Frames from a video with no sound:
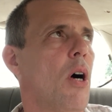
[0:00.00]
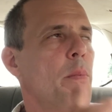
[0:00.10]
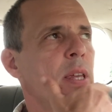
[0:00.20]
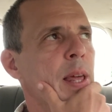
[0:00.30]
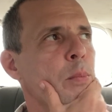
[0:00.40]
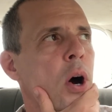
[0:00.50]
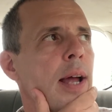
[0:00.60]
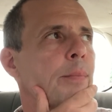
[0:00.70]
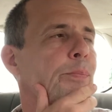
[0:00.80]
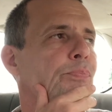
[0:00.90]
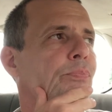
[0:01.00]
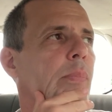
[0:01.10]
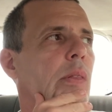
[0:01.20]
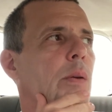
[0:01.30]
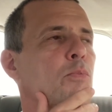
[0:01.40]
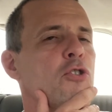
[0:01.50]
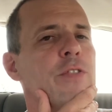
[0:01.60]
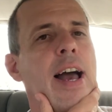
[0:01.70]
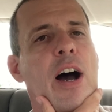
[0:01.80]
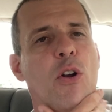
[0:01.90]
I mean, they might
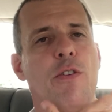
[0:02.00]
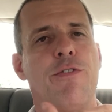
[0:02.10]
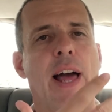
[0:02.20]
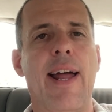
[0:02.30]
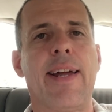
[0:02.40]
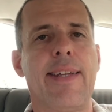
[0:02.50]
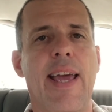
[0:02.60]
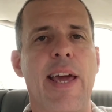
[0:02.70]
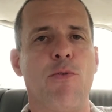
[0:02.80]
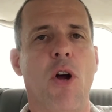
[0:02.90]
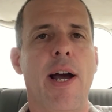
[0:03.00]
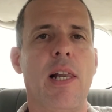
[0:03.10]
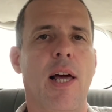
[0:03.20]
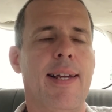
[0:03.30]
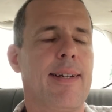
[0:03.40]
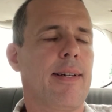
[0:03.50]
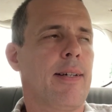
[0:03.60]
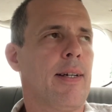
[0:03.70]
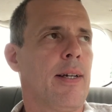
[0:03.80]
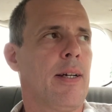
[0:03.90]
move out of that again, right? Like,
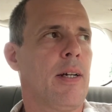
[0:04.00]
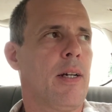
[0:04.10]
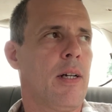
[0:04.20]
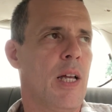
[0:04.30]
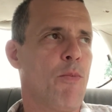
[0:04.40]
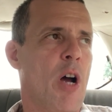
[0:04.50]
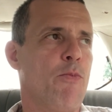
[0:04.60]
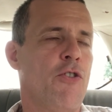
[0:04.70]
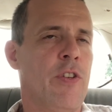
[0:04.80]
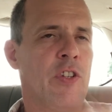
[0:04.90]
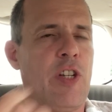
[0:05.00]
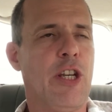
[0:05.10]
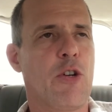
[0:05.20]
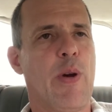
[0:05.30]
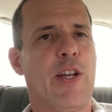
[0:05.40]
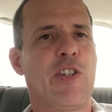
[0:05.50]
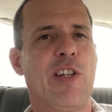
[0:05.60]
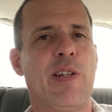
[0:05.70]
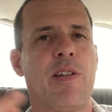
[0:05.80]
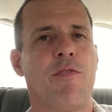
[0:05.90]
might move into the
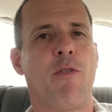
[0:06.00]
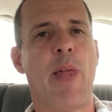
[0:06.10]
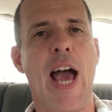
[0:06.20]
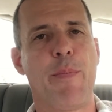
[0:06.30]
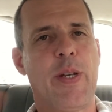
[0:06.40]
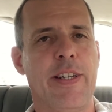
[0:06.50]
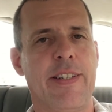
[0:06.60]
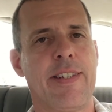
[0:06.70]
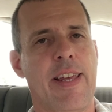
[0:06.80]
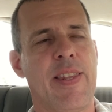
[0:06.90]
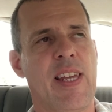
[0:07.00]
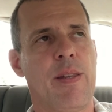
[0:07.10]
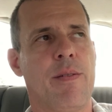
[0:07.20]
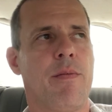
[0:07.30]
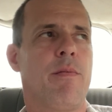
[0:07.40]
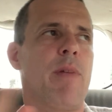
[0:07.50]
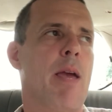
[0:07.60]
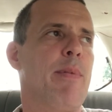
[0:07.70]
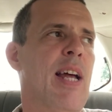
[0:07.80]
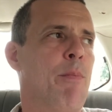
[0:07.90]
aggression from the happiness, and then
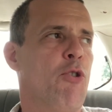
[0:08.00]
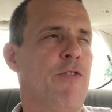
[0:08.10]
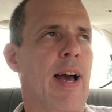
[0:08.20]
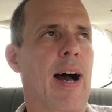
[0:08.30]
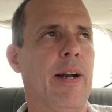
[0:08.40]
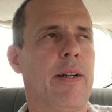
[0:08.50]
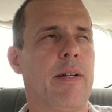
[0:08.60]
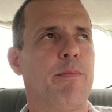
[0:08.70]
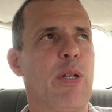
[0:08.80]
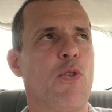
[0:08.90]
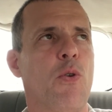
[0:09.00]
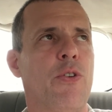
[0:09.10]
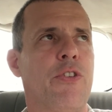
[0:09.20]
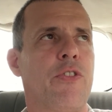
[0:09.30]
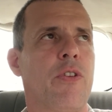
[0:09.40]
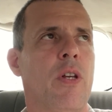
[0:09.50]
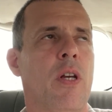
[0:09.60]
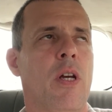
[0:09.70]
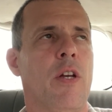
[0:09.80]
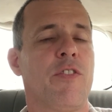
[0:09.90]
maybe they'll move out because
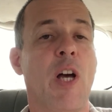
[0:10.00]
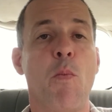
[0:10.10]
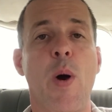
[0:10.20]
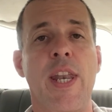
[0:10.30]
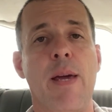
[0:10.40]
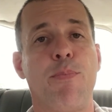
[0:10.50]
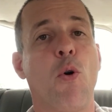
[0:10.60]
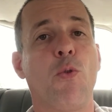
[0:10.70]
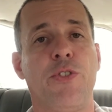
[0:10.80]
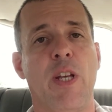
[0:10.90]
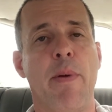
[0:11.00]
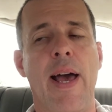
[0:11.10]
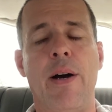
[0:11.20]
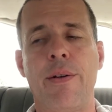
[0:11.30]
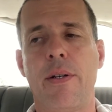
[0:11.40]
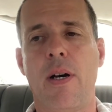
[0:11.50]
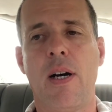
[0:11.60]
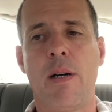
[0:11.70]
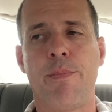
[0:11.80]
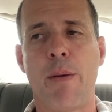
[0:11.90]
someone there pulls them out,
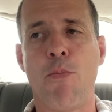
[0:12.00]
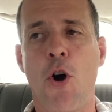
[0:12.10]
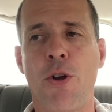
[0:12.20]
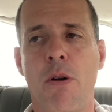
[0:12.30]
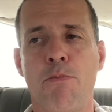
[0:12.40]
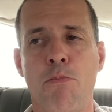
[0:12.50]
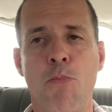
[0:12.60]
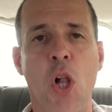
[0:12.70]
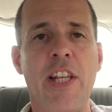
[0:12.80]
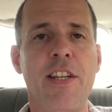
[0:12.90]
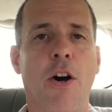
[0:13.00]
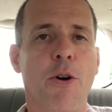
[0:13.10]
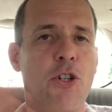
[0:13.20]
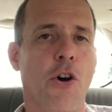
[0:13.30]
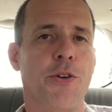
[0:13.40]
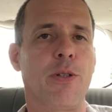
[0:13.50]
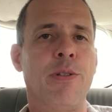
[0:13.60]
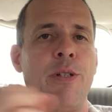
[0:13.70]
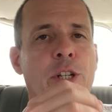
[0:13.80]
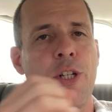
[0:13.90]
a mollycoddle